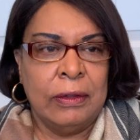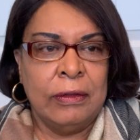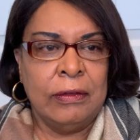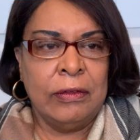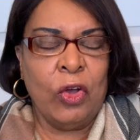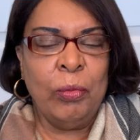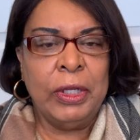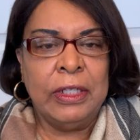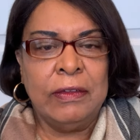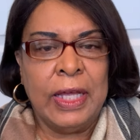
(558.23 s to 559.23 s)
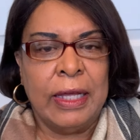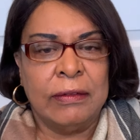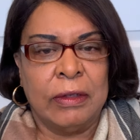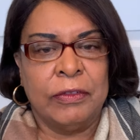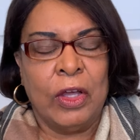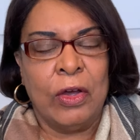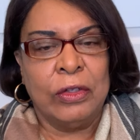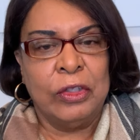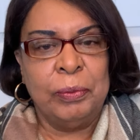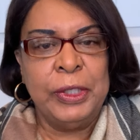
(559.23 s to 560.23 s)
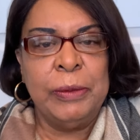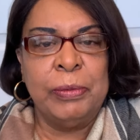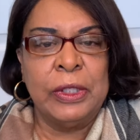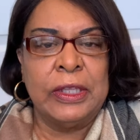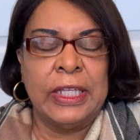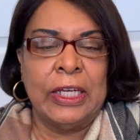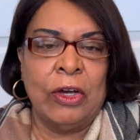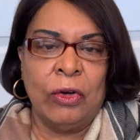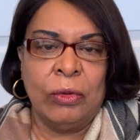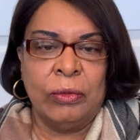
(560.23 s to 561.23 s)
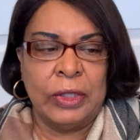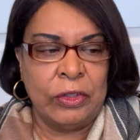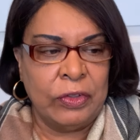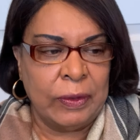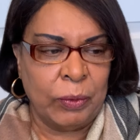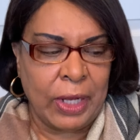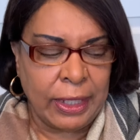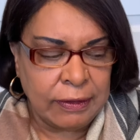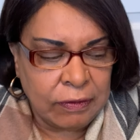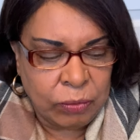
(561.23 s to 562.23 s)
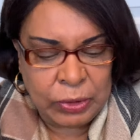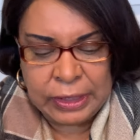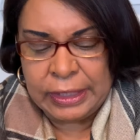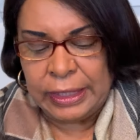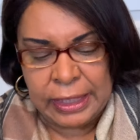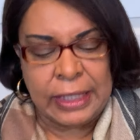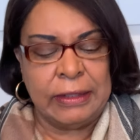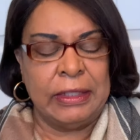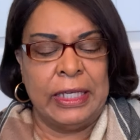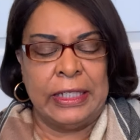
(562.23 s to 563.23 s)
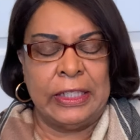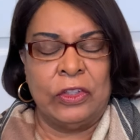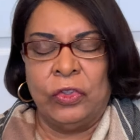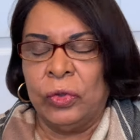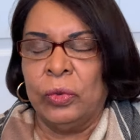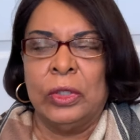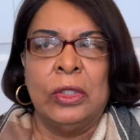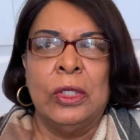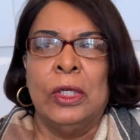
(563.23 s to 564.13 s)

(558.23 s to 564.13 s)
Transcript: So many times I've talked to people that they say, well, I just really can't get into it